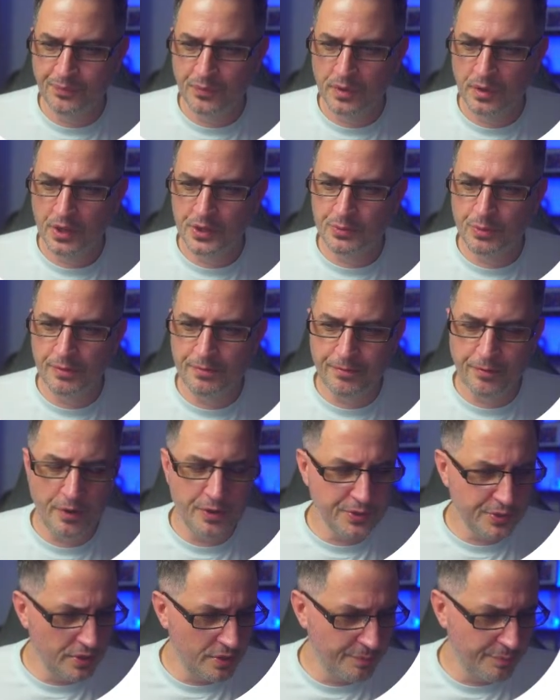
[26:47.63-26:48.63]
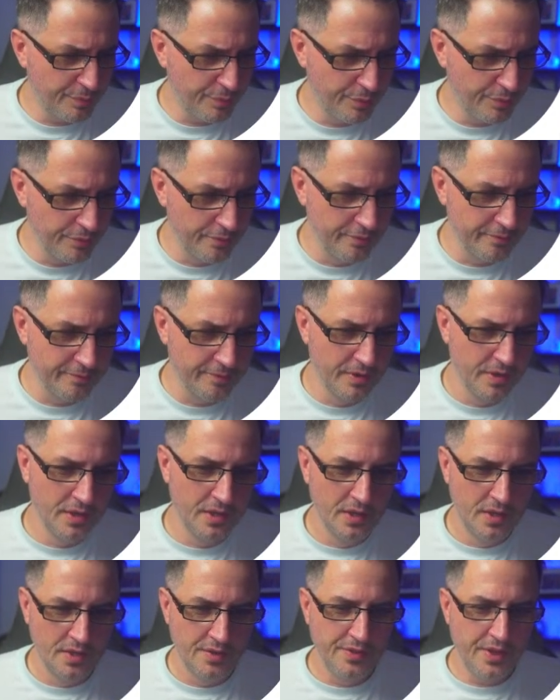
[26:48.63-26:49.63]
because we've first got to prove
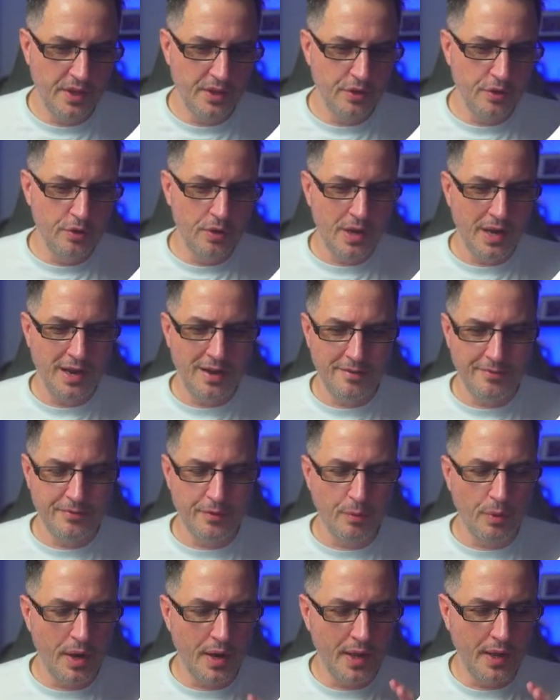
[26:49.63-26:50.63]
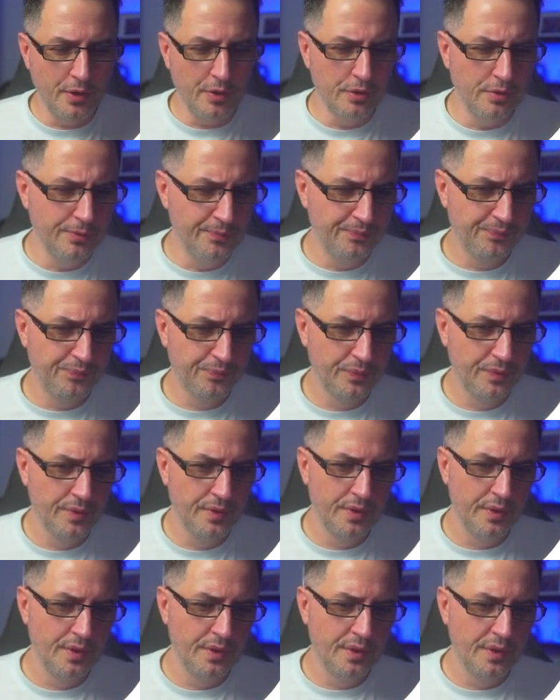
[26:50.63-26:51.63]
that you have the right angle
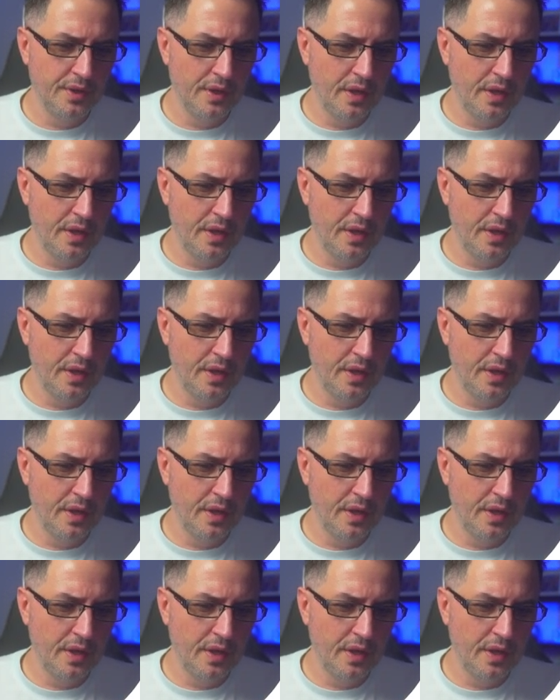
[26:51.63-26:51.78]
and